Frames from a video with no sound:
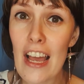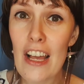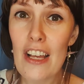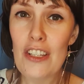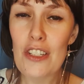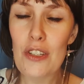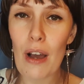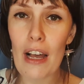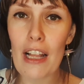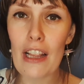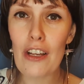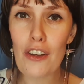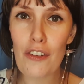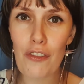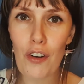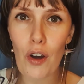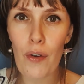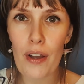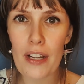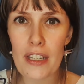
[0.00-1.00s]
So I look
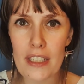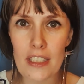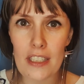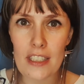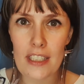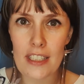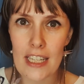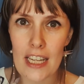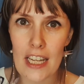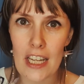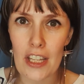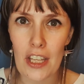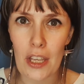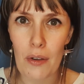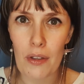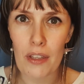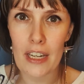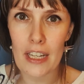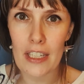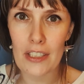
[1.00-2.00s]
forward to seeing you in
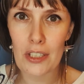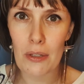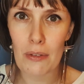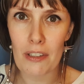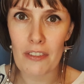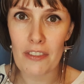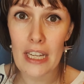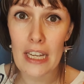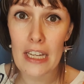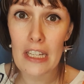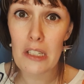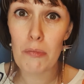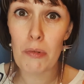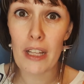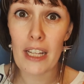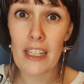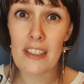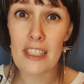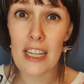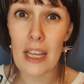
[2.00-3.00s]
the next couple of days, but
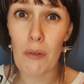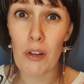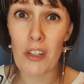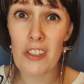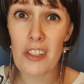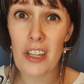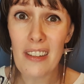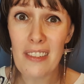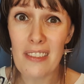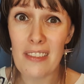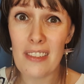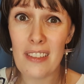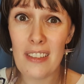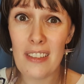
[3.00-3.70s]
that's day one done.